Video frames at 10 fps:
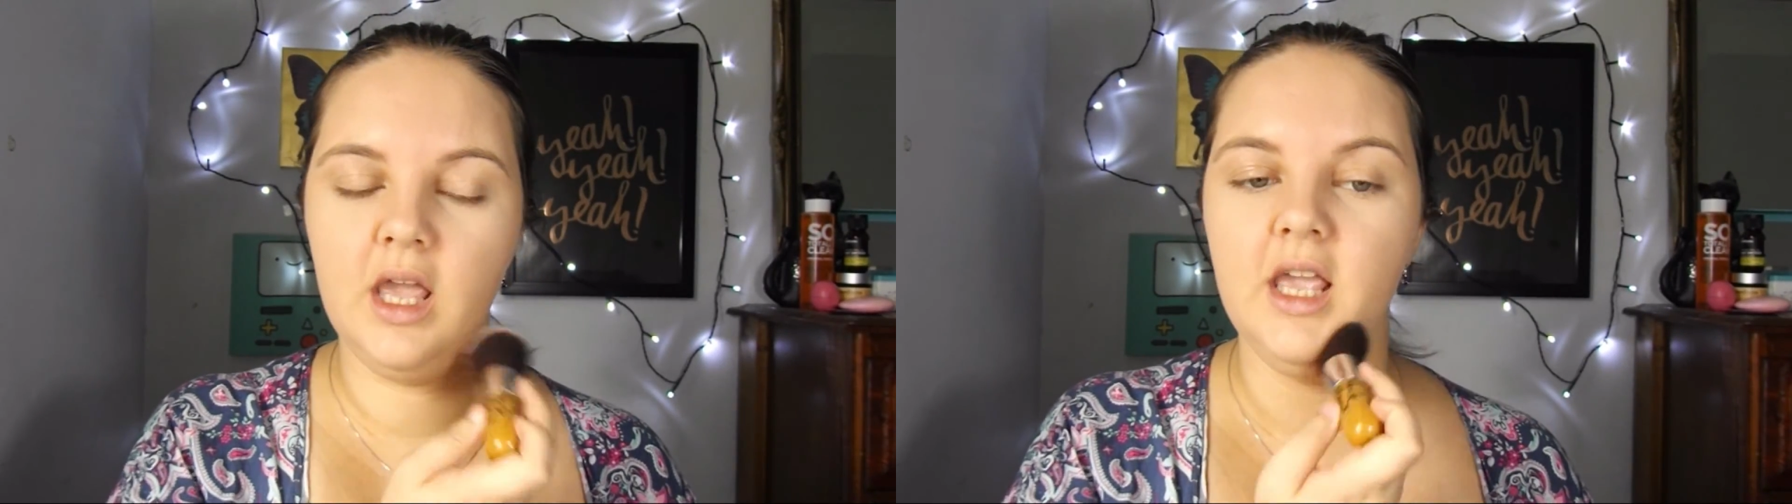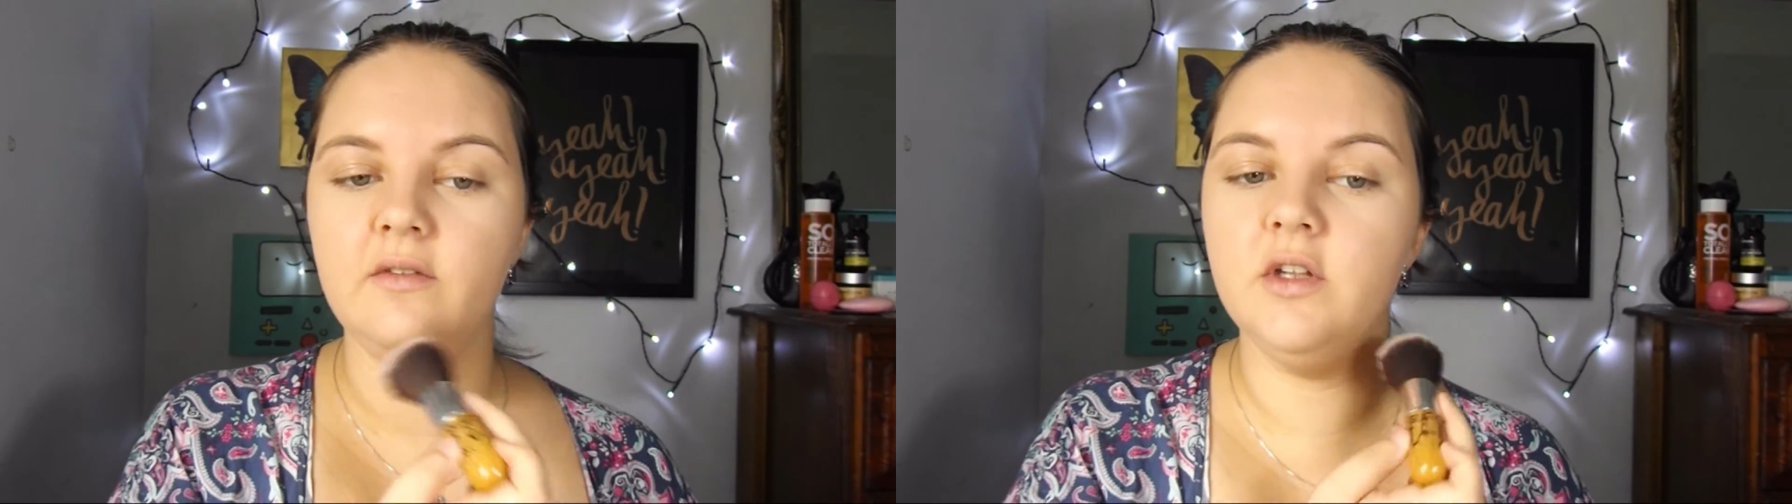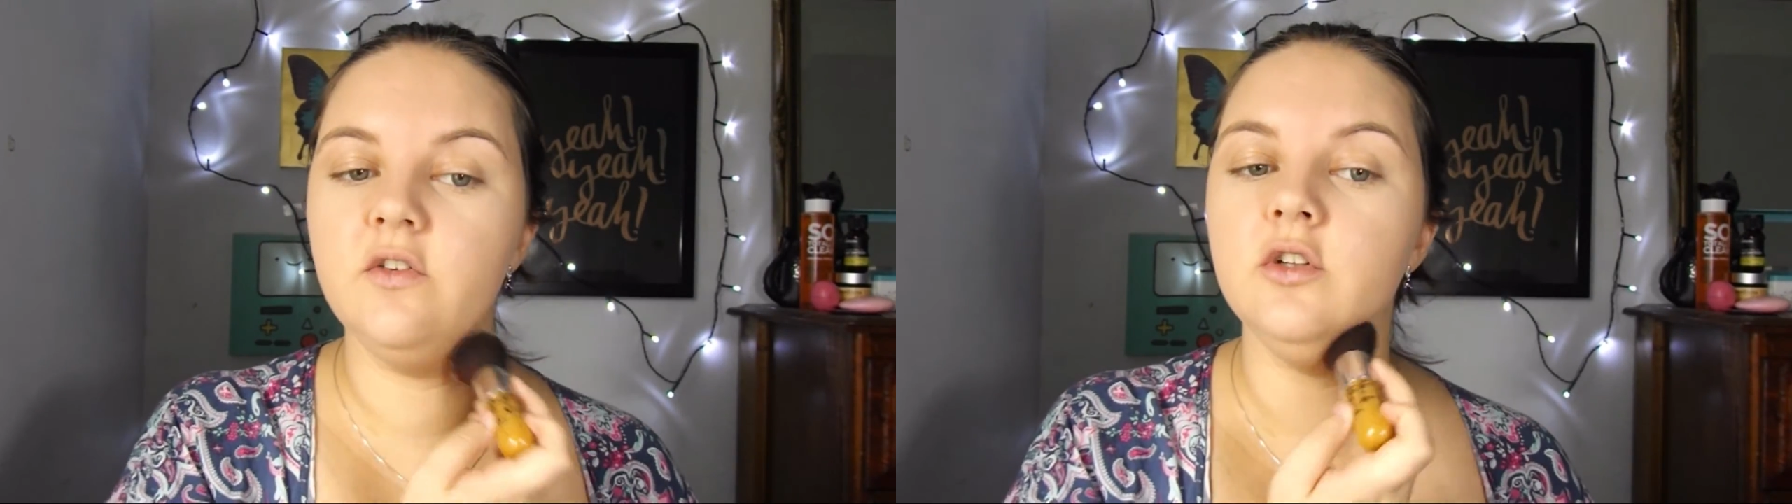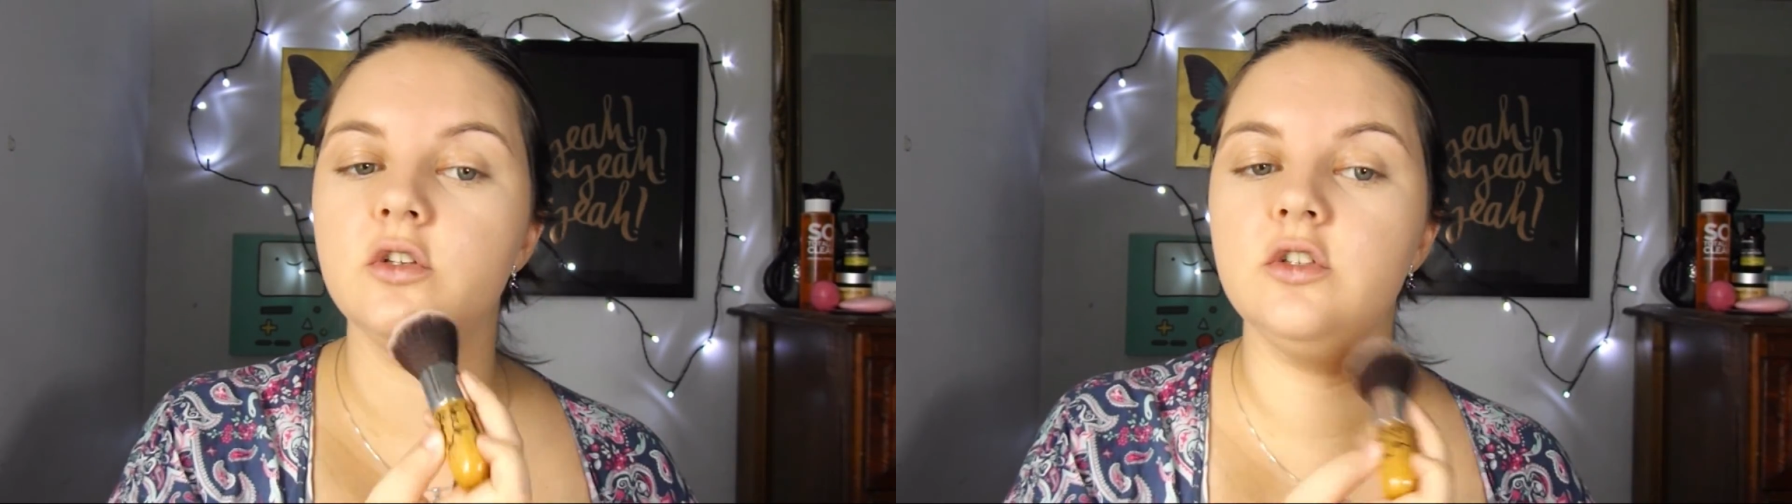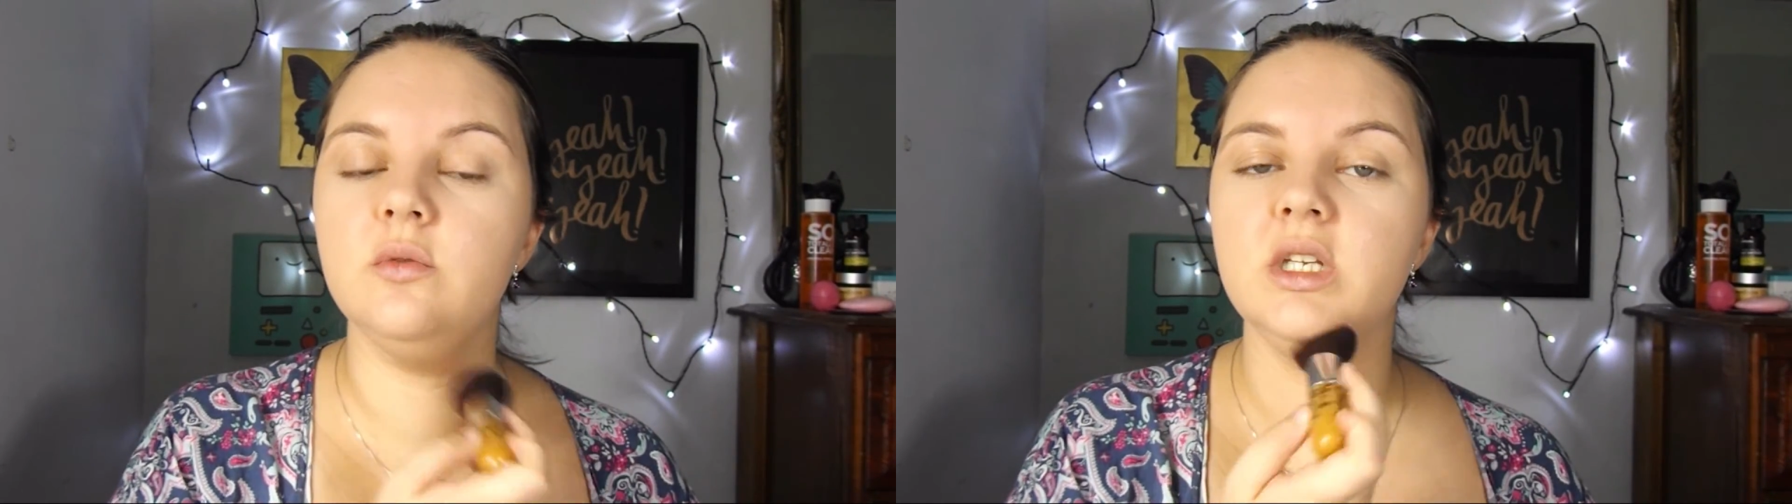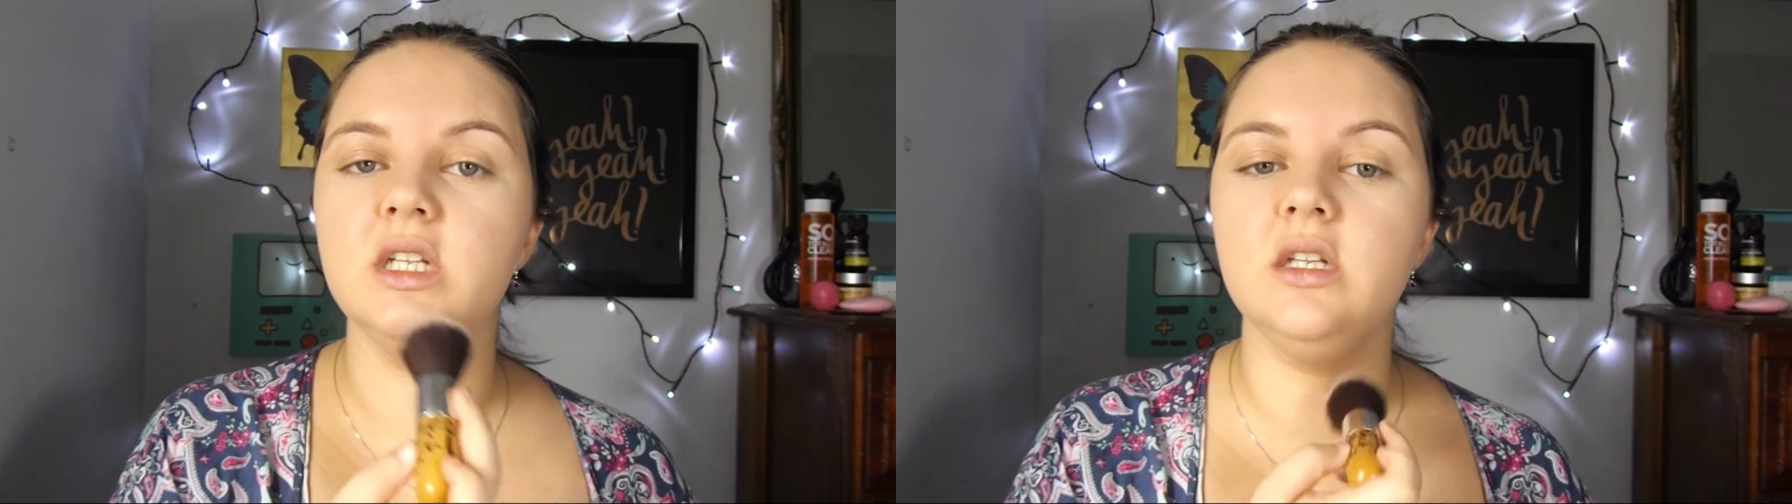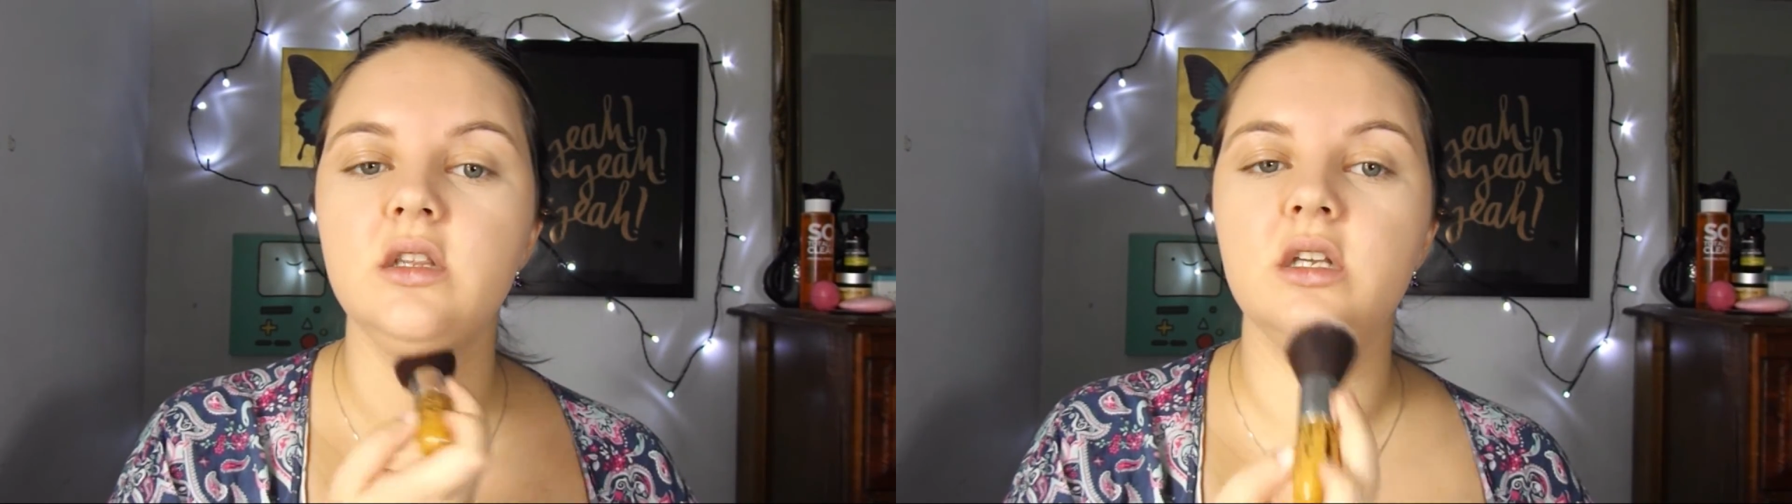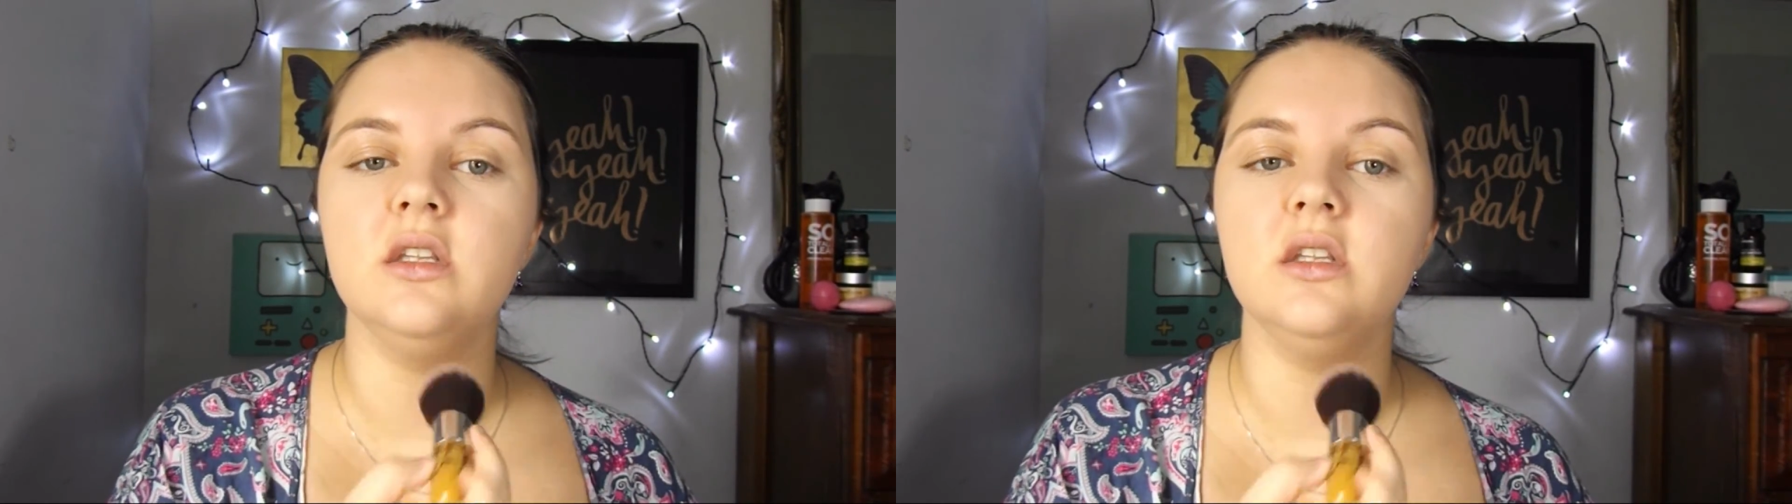even if you're not doing it in